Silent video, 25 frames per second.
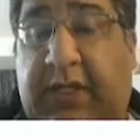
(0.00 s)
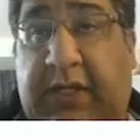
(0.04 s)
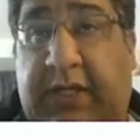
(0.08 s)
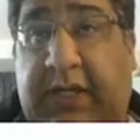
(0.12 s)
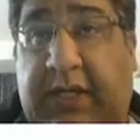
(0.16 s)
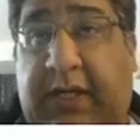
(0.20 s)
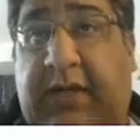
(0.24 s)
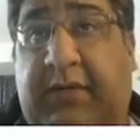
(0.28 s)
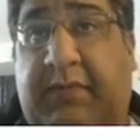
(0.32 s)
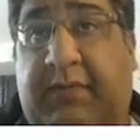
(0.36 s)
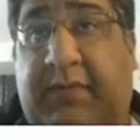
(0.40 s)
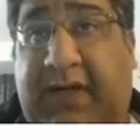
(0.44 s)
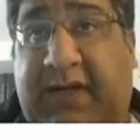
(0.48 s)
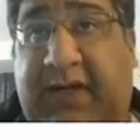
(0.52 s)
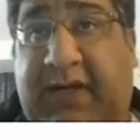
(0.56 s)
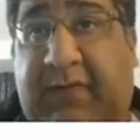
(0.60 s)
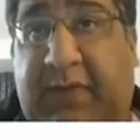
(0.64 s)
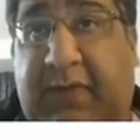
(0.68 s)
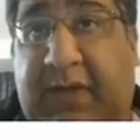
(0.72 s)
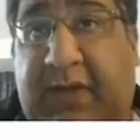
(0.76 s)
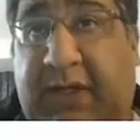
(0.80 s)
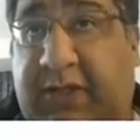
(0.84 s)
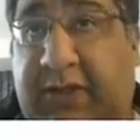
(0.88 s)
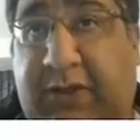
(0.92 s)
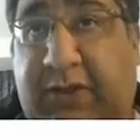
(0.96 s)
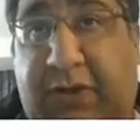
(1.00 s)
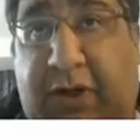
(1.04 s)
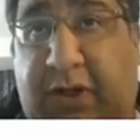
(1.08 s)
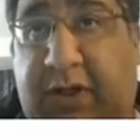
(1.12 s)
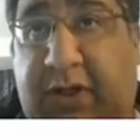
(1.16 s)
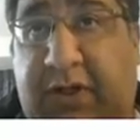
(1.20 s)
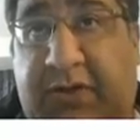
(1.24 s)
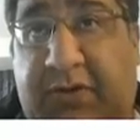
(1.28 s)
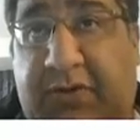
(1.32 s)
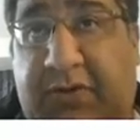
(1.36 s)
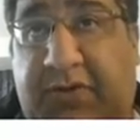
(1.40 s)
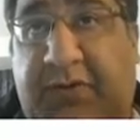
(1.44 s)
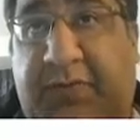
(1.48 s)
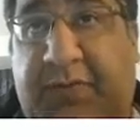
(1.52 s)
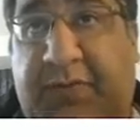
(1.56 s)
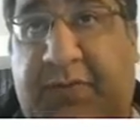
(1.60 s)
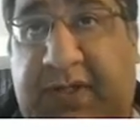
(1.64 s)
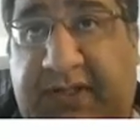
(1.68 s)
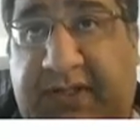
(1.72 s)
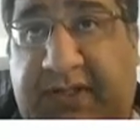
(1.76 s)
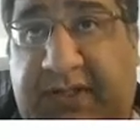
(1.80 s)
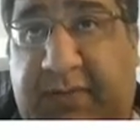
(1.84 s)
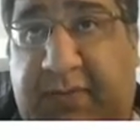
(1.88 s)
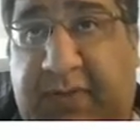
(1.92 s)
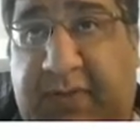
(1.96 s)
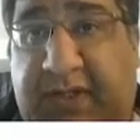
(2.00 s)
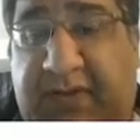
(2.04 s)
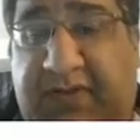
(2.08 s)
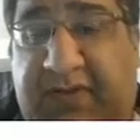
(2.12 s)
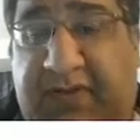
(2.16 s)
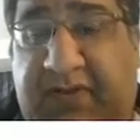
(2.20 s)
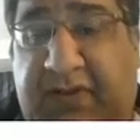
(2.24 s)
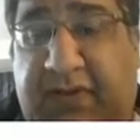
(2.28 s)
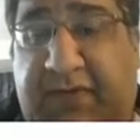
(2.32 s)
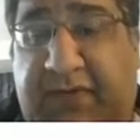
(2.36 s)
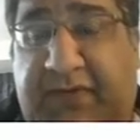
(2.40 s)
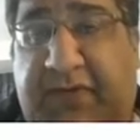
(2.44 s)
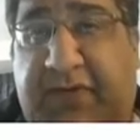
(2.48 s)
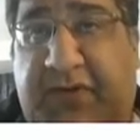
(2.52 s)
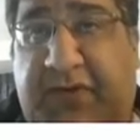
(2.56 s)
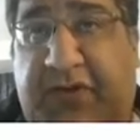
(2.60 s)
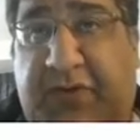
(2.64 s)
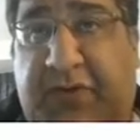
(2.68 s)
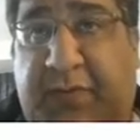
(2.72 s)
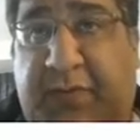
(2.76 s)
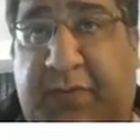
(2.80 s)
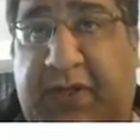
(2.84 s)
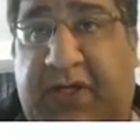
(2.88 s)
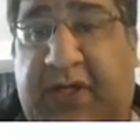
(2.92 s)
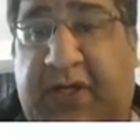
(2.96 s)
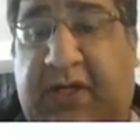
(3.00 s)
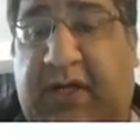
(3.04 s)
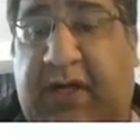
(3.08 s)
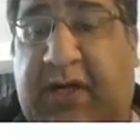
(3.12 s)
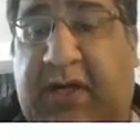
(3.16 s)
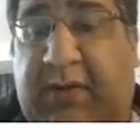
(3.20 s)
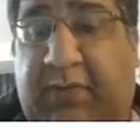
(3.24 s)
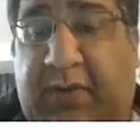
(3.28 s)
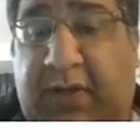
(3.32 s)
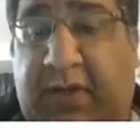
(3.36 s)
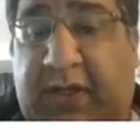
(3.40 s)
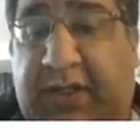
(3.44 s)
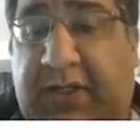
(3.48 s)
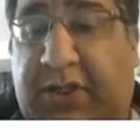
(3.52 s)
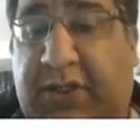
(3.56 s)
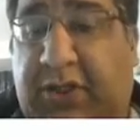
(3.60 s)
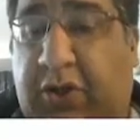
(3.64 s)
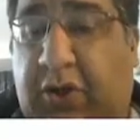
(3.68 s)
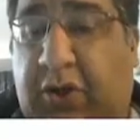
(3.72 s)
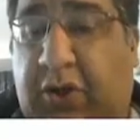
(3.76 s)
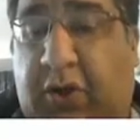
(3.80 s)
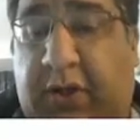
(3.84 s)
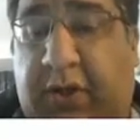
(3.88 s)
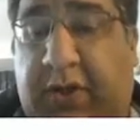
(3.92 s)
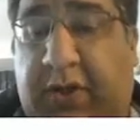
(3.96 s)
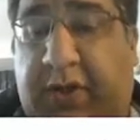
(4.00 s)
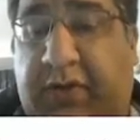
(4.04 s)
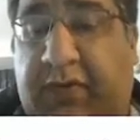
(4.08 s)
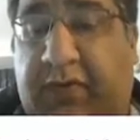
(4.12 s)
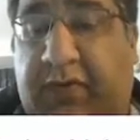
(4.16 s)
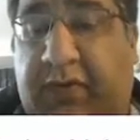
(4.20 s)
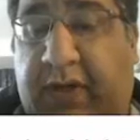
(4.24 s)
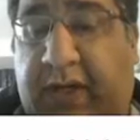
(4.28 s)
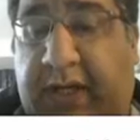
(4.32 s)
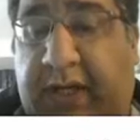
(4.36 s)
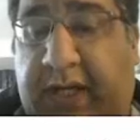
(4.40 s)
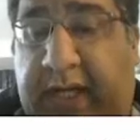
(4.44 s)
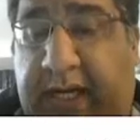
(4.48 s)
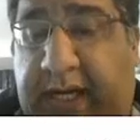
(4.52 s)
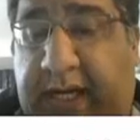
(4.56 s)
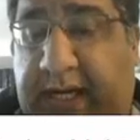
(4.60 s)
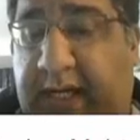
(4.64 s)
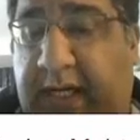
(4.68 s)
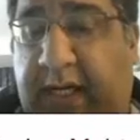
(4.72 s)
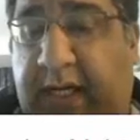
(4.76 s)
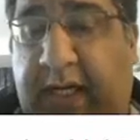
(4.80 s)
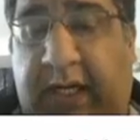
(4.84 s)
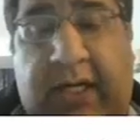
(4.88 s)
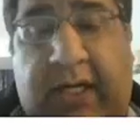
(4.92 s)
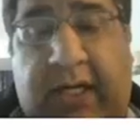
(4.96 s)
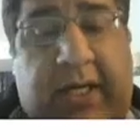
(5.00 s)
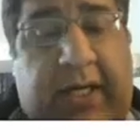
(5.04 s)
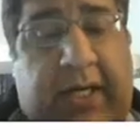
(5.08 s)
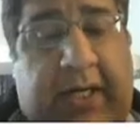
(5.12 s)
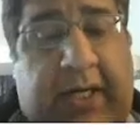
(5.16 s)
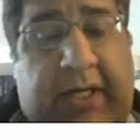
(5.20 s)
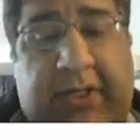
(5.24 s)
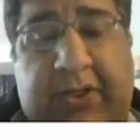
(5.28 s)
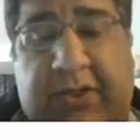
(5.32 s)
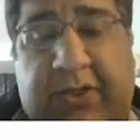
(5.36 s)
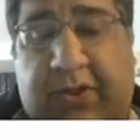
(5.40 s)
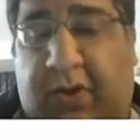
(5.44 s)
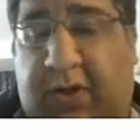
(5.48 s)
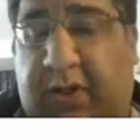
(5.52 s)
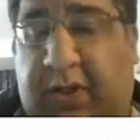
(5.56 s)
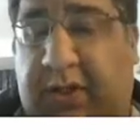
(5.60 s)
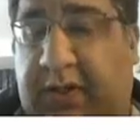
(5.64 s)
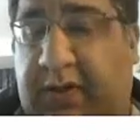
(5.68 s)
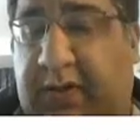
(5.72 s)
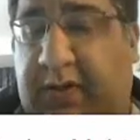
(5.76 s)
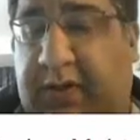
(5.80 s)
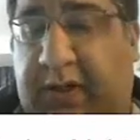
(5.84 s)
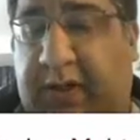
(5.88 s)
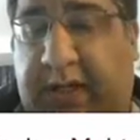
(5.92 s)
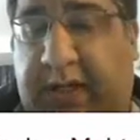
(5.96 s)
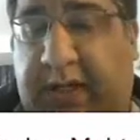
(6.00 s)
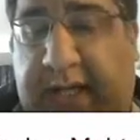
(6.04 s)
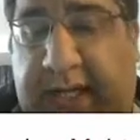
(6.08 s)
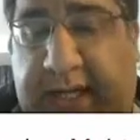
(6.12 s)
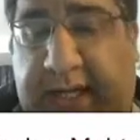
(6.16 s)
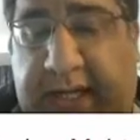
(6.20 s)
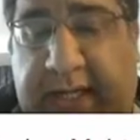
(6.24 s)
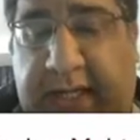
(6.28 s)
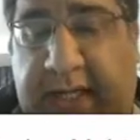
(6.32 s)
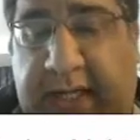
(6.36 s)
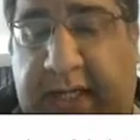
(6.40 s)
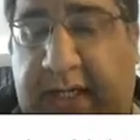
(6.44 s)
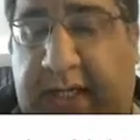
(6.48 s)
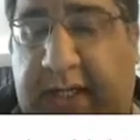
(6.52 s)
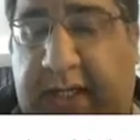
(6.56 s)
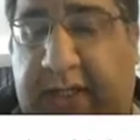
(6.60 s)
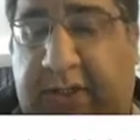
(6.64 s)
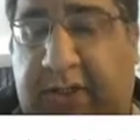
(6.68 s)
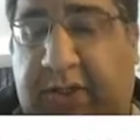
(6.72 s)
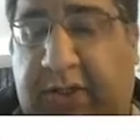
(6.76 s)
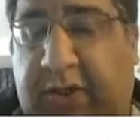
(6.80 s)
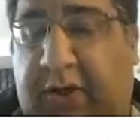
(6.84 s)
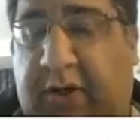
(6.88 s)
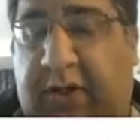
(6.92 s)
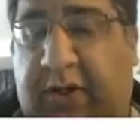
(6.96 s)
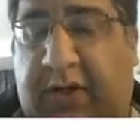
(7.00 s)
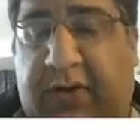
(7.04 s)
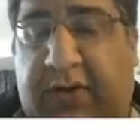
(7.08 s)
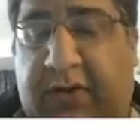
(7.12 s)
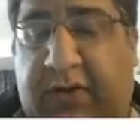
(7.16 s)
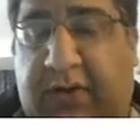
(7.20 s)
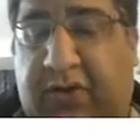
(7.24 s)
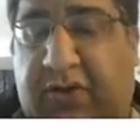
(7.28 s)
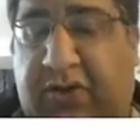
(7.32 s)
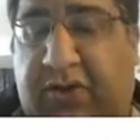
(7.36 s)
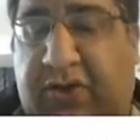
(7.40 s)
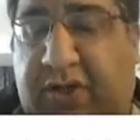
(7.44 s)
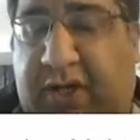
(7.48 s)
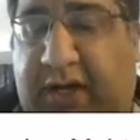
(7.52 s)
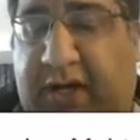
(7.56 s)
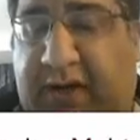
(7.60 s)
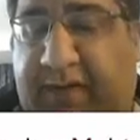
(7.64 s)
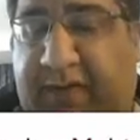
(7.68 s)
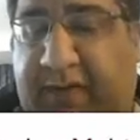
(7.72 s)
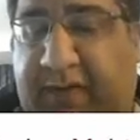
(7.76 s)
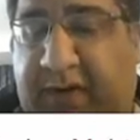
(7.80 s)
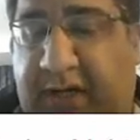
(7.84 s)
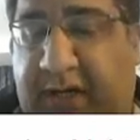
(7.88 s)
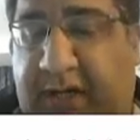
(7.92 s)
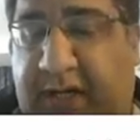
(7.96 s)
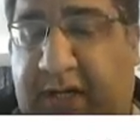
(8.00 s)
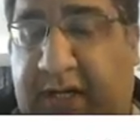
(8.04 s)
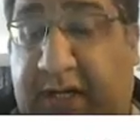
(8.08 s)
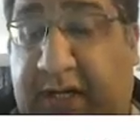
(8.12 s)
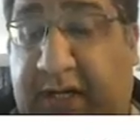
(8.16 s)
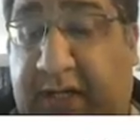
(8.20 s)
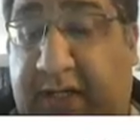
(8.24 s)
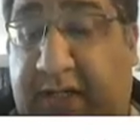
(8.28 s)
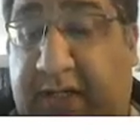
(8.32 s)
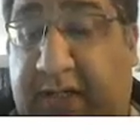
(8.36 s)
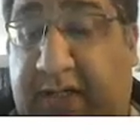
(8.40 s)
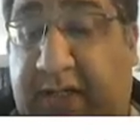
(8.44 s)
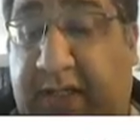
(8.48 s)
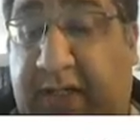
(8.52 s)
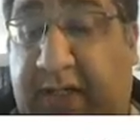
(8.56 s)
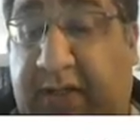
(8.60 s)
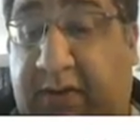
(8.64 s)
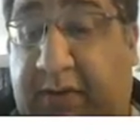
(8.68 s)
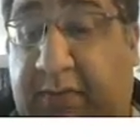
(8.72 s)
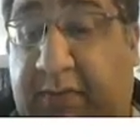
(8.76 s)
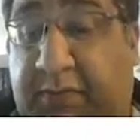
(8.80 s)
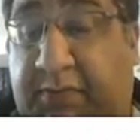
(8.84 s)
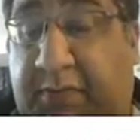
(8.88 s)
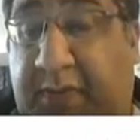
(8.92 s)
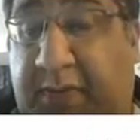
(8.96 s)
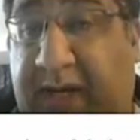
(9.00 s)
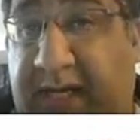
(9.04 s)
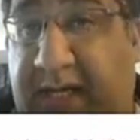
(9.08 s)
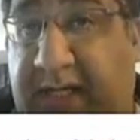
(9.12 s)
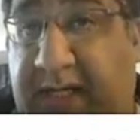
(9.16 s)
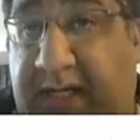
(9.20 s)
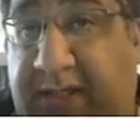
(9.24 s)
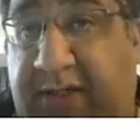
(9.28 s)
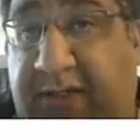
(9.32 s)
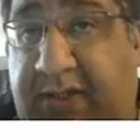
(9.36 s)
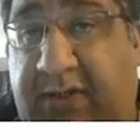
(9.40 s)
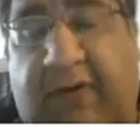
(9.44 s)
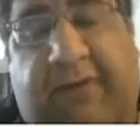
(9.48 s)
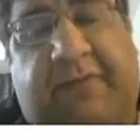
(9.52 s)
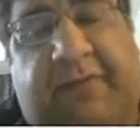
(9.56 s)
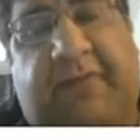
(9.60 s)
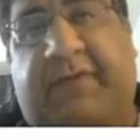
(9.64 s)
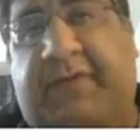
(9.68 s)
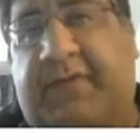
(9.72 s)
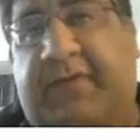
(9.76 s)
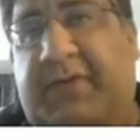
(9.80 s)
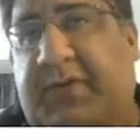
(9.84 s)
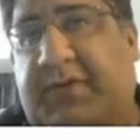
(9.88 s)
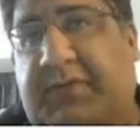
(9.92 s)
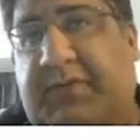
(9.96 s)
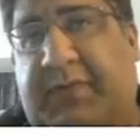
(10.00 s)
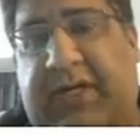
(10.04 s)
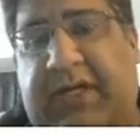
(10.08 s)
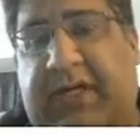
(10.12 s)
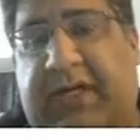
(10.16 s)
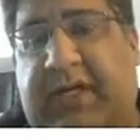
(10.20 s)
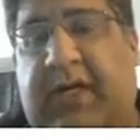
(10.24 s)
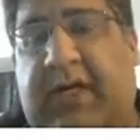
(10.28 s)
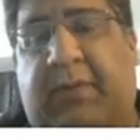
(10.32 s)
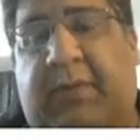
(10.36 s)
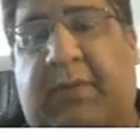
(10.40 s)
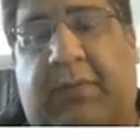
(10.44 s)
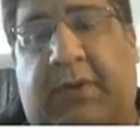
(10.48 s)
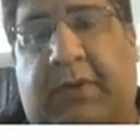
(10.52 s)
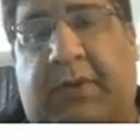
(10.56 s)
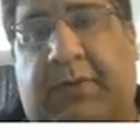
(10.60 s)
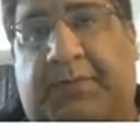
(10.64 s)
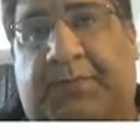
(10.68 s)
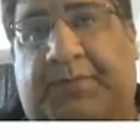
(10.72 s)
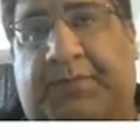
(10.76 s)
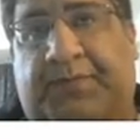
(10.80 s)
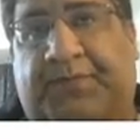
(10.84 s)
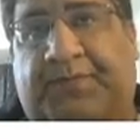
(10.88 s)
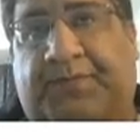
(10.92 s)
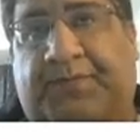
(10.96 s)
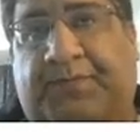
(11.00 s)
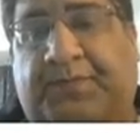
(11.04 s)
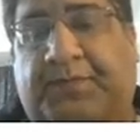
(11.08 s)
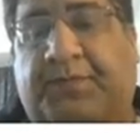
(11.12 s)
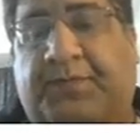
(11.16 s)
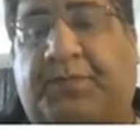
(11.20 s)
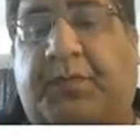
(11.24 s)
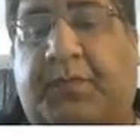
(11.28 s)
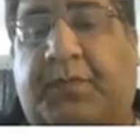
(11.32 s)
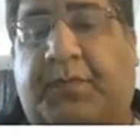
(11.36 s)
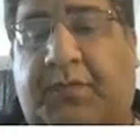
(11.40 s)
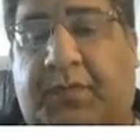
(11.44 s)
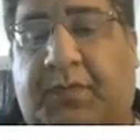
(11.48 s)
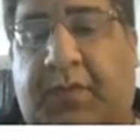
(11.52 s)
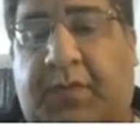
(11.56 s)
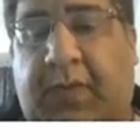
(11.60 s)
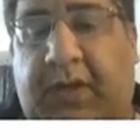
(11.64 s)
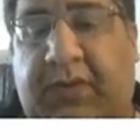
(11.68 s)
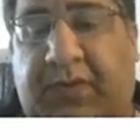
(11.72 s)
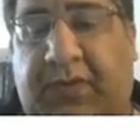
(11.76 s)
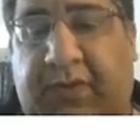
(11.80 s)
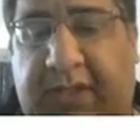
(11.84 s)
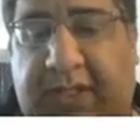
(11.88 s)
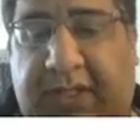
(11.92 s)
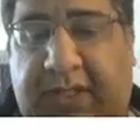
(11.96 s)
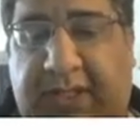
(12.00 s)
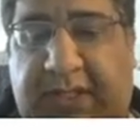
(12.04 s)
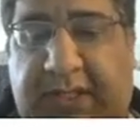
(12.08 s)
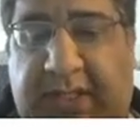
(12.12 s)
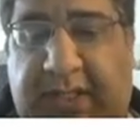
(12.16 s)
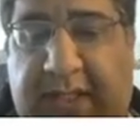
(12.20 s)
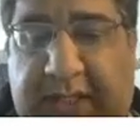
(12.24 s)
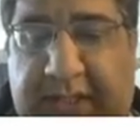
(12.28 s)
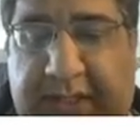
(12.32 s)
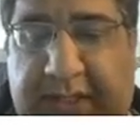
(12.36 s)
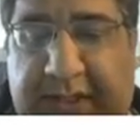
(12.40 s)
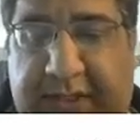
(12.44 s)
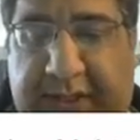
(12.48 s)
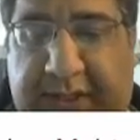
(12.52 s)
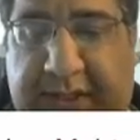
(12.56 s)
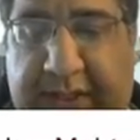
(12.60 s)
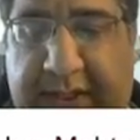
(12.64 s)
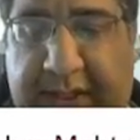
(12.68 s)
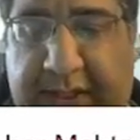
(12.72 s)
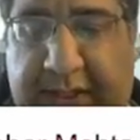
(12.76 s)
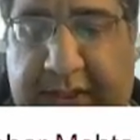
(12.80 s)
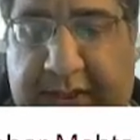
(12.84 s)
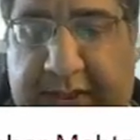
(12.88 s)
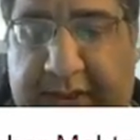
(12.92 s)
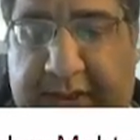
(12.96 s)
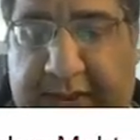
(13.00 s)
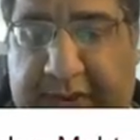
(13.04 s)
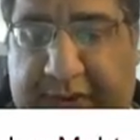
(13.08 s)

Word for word: and believe me it's not in the trapezium it is in the first metacarpal it's not in the head it's not in the neck it's not in the shaft it is in the base of the first metacarpal this is the